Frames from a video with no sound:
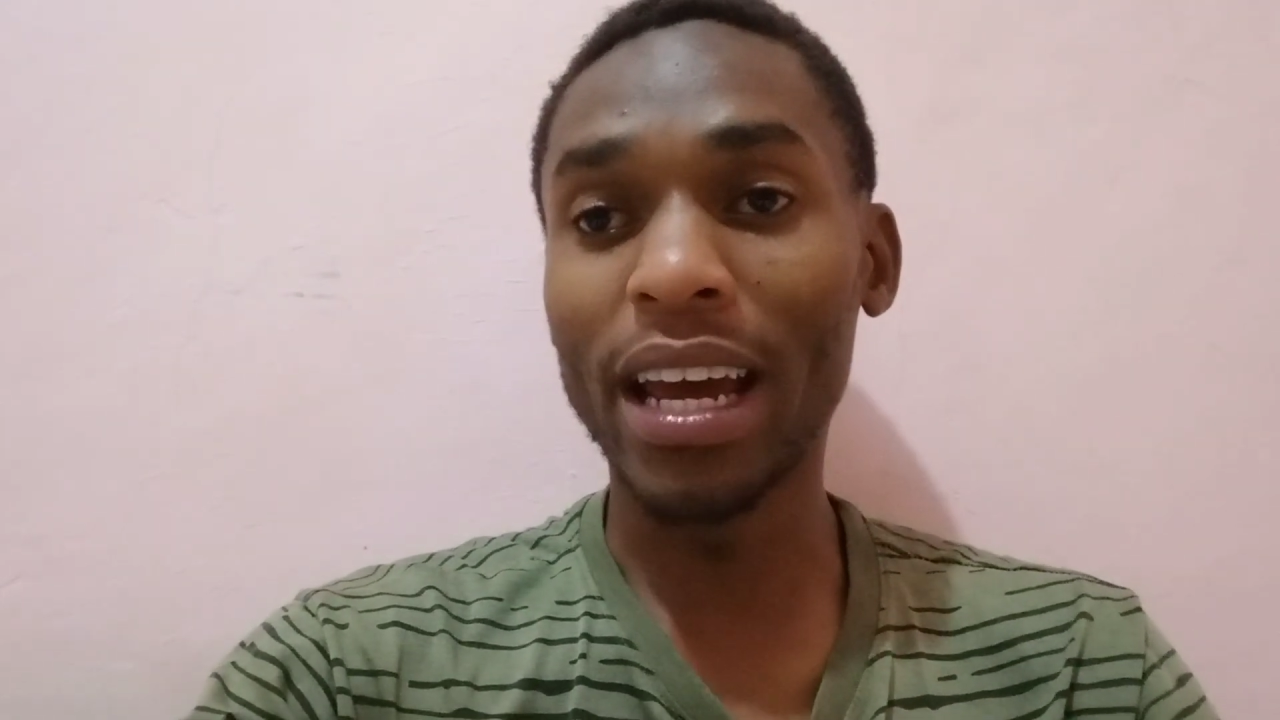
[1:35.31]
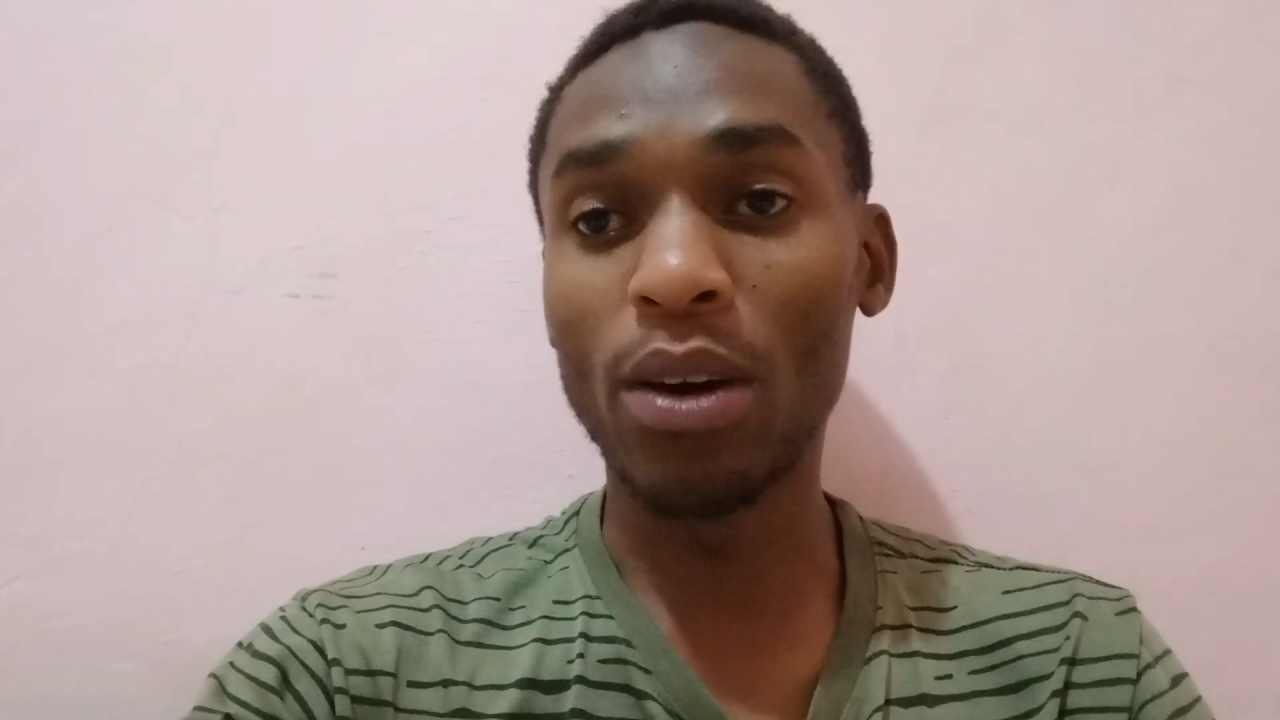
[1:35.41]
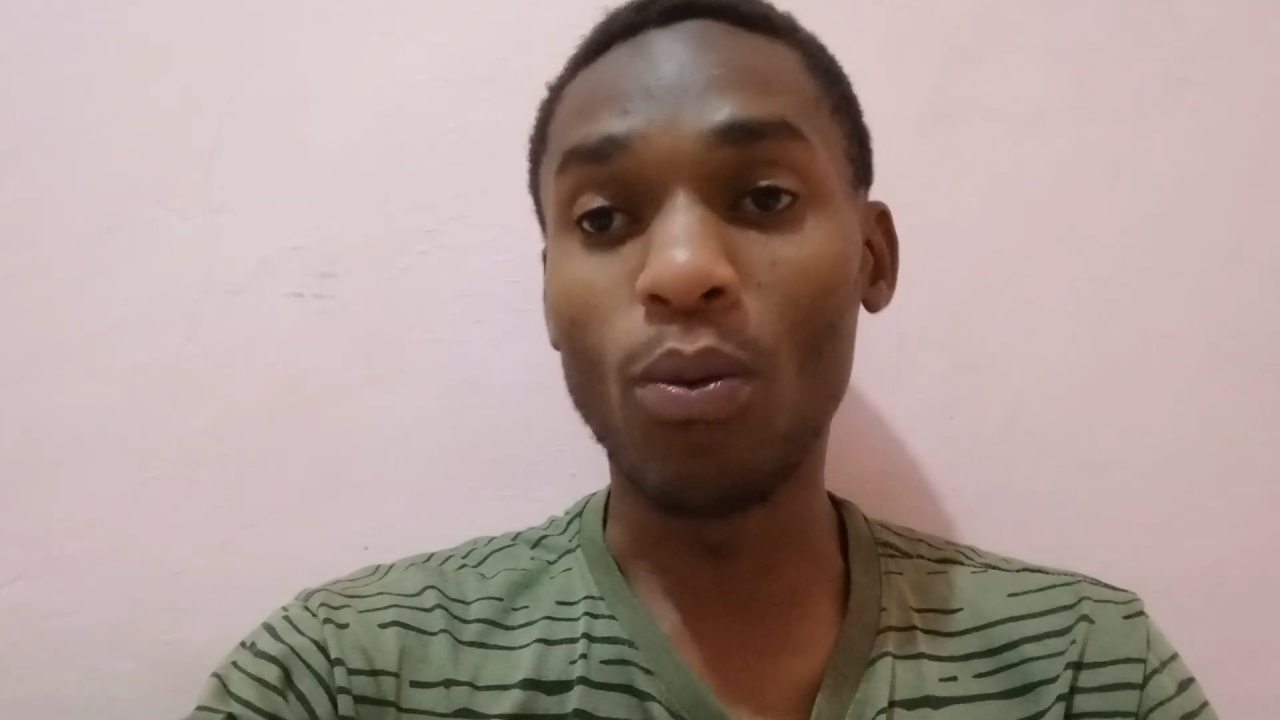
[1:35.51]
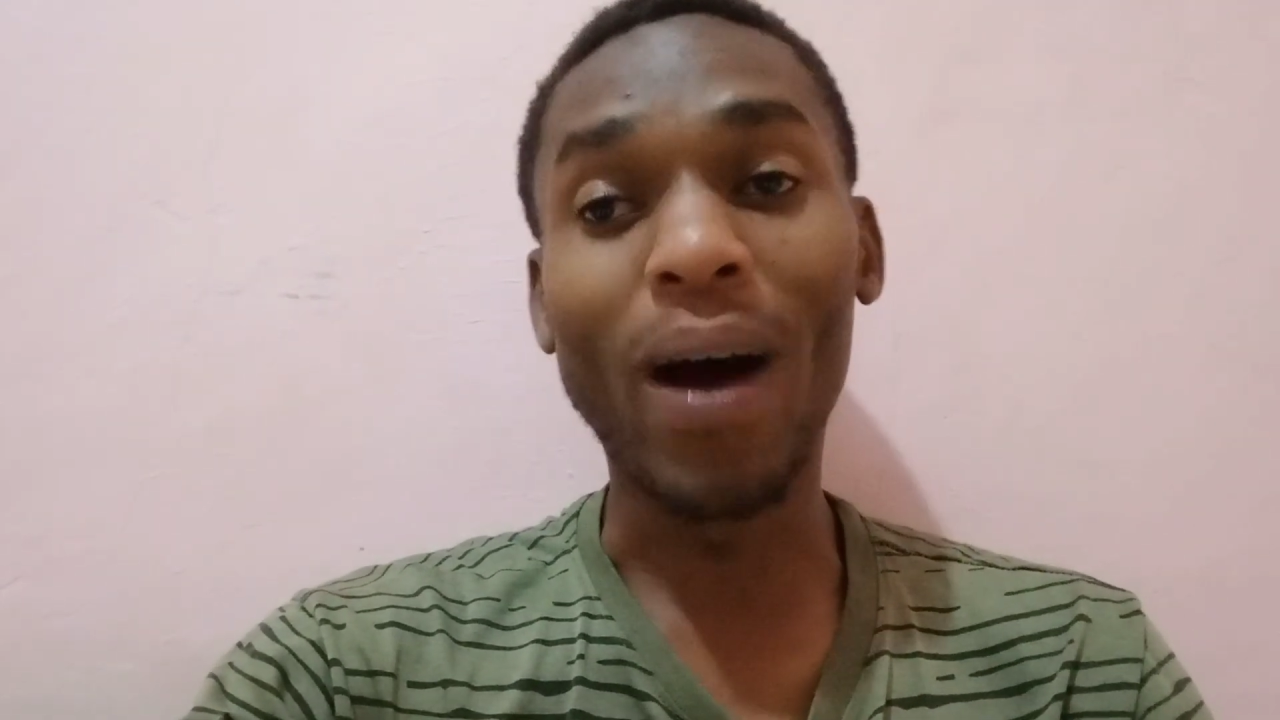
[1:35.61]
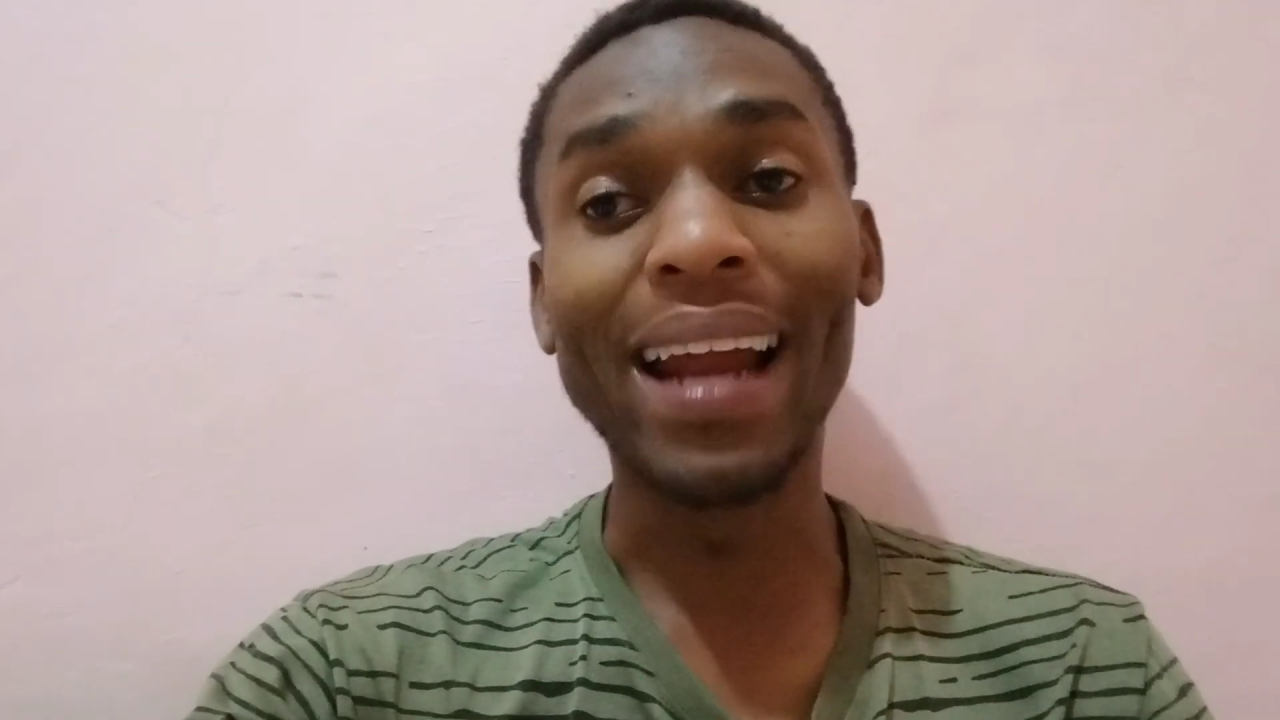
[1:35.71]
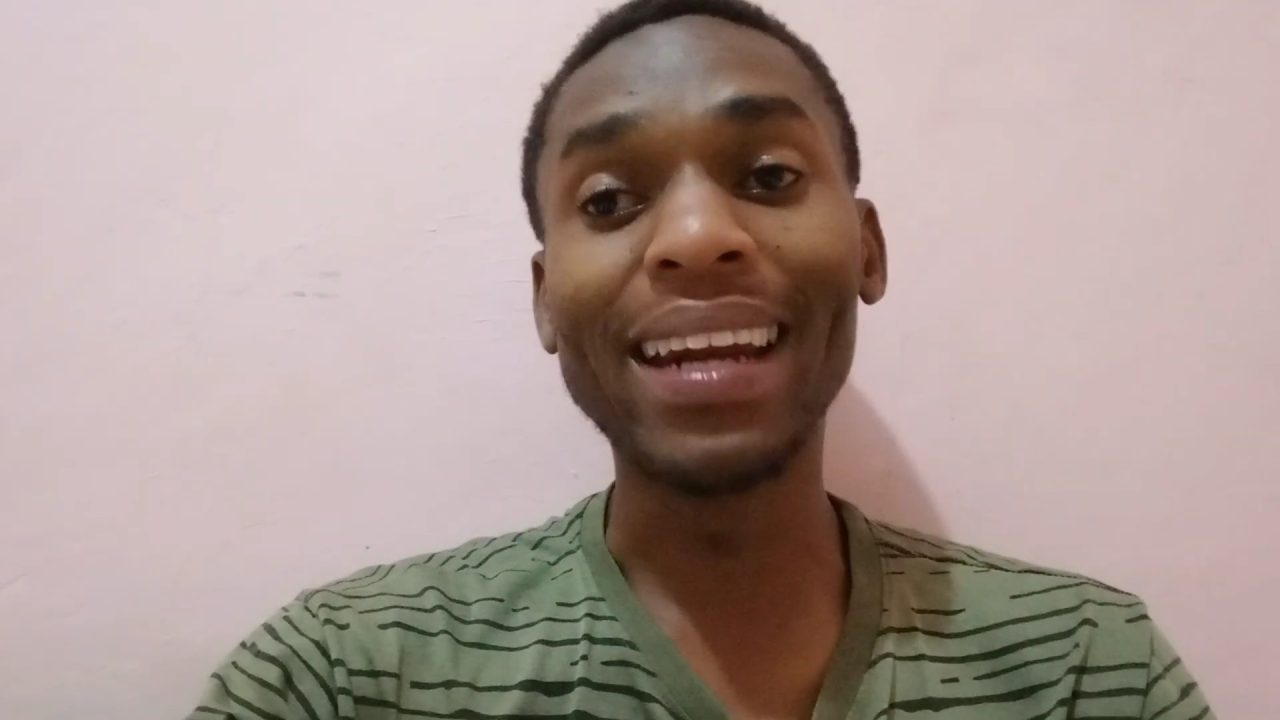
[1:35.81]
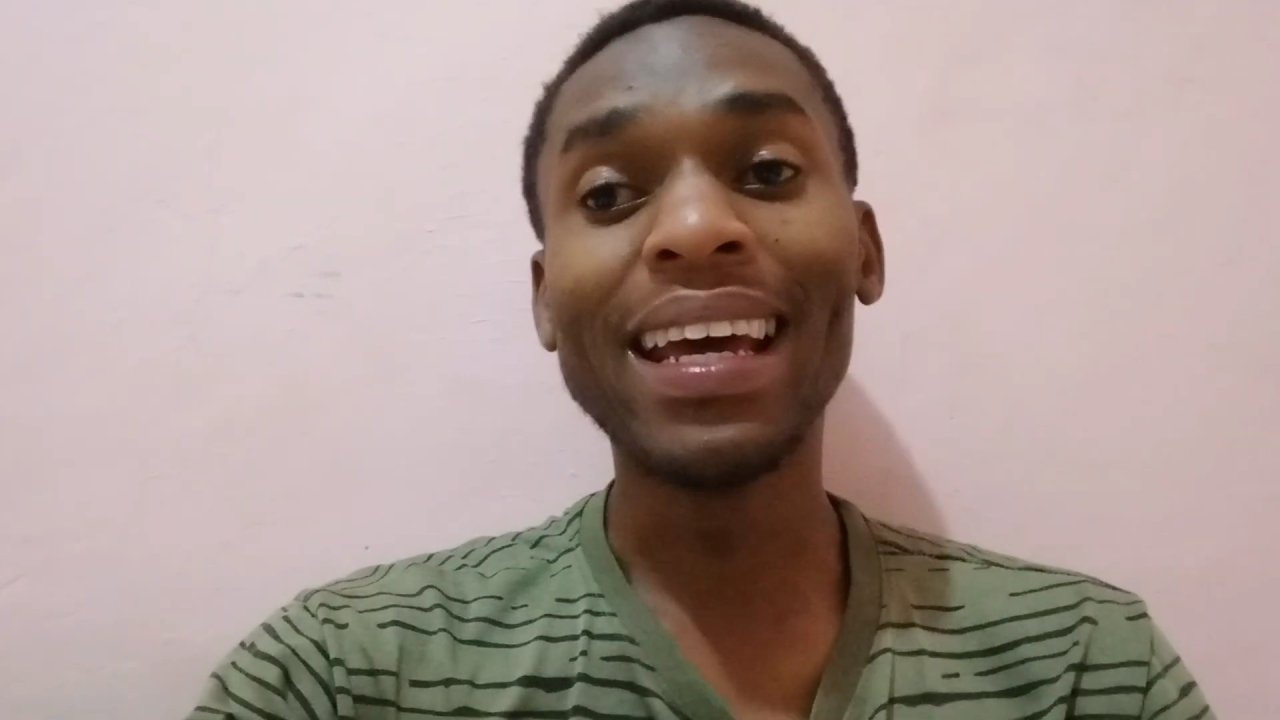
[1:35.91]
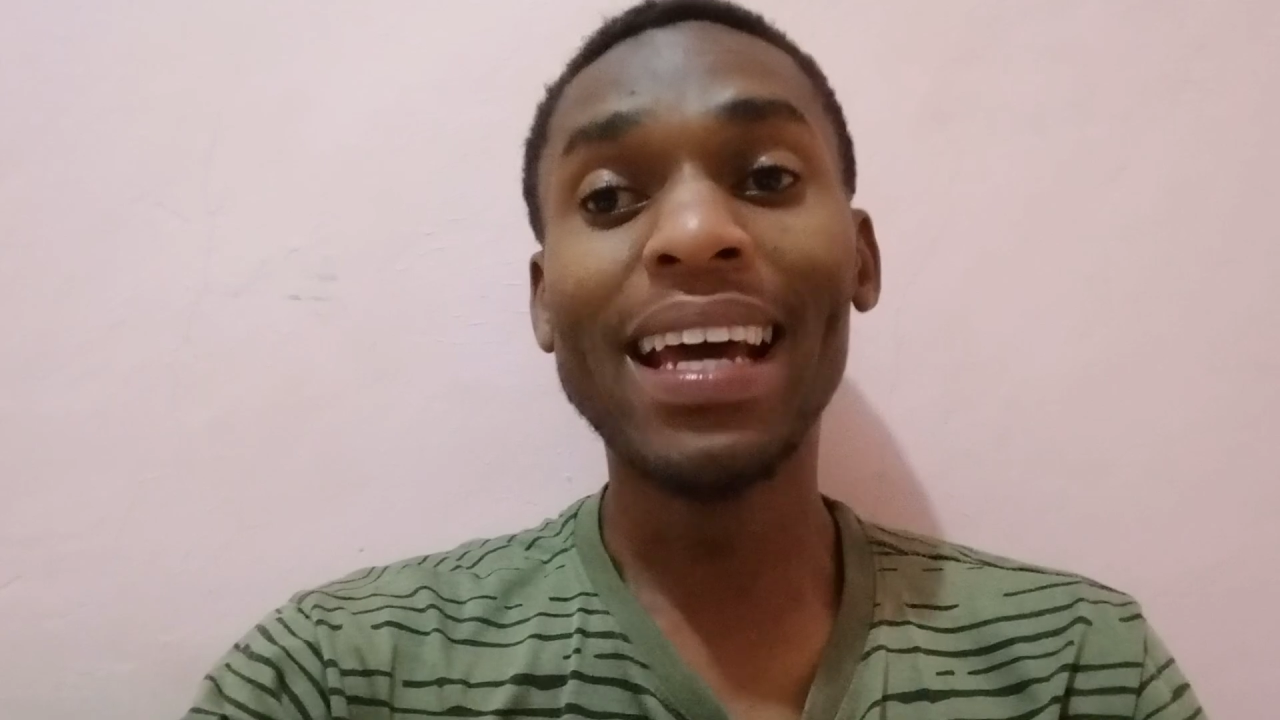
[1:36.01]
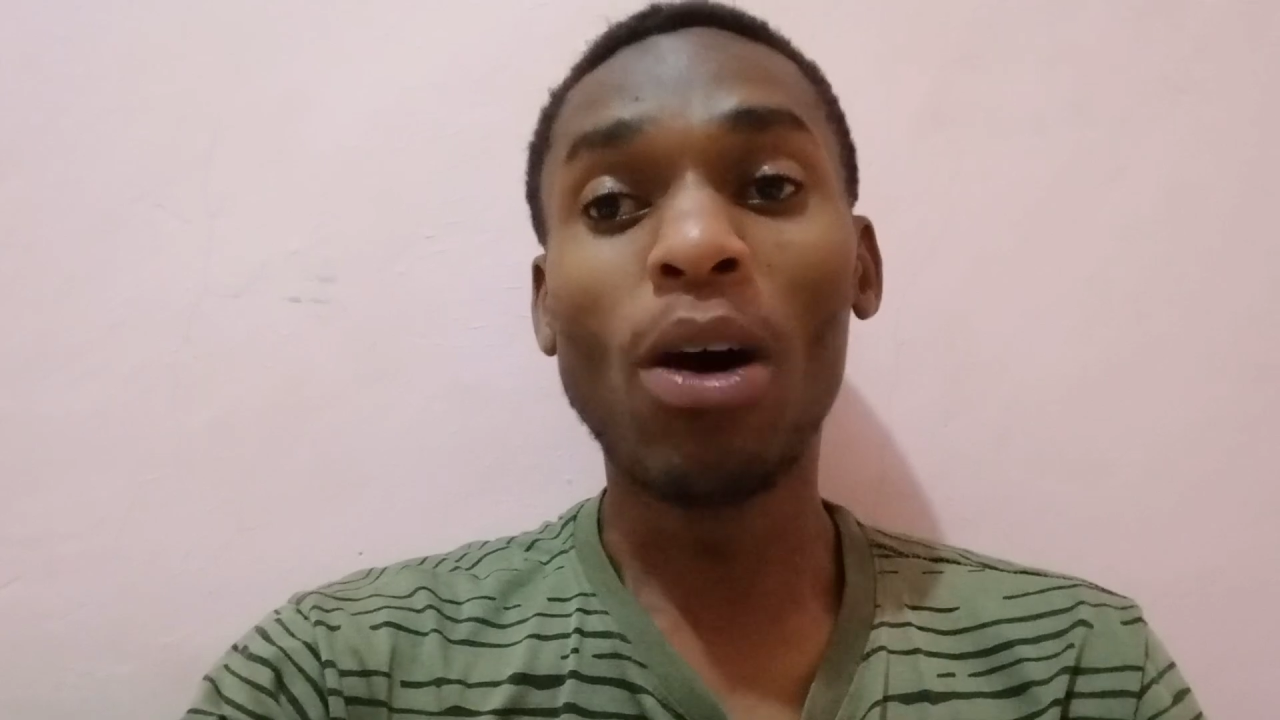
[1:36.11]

and 1,